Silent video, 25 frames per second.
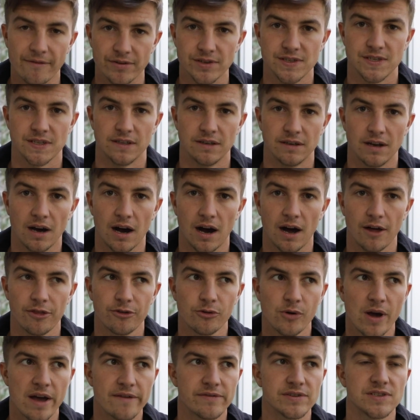Everton. I
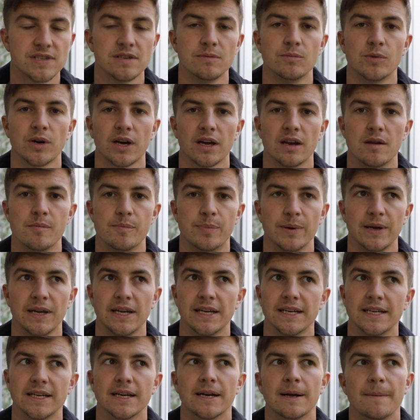thought Everton were going to
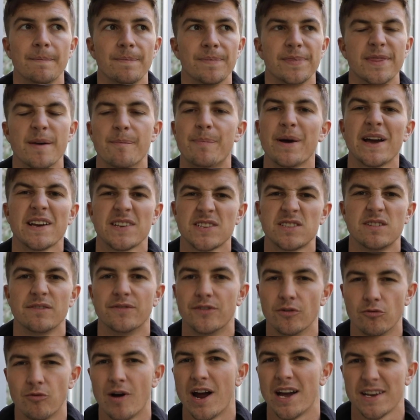be the best
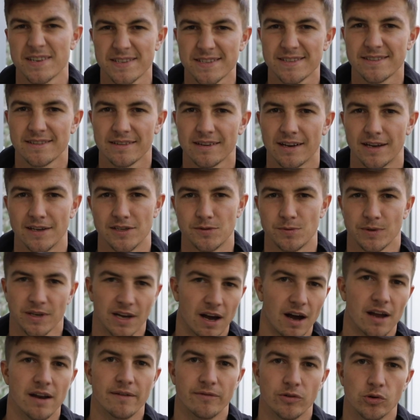of the rest, as we
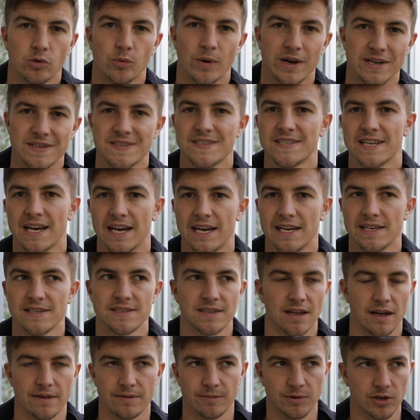kind of always say.
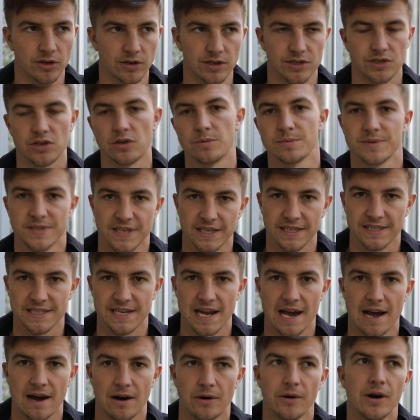It's like, we've got a top 6
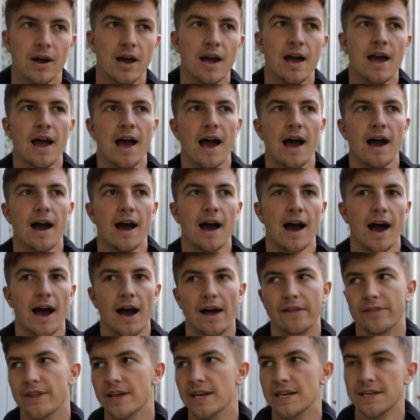now,
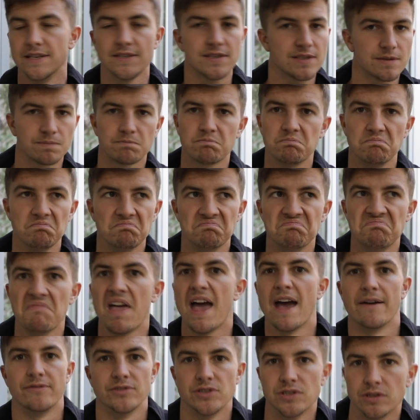and then it's
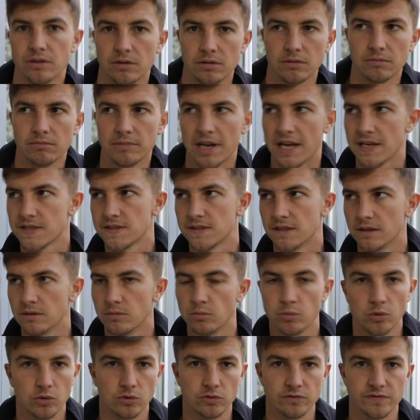Everton, Leicester,
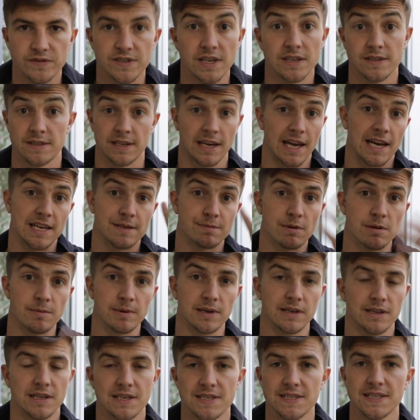Wolves, as the case may
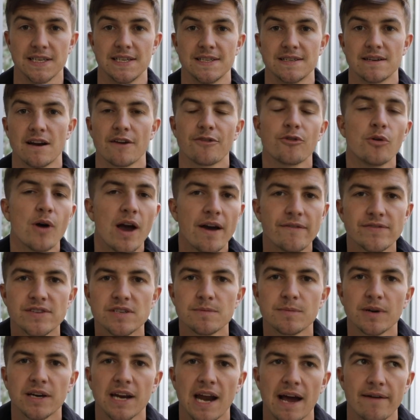be this season. I thought
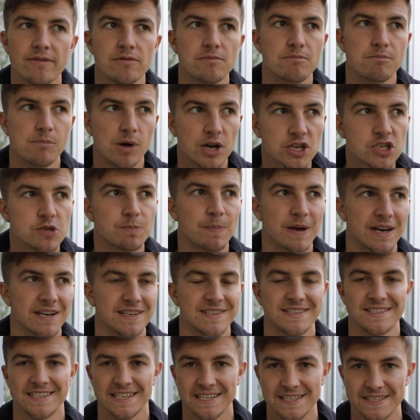Everton were going to have a much better
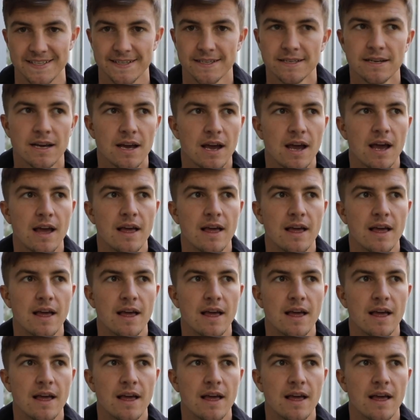season.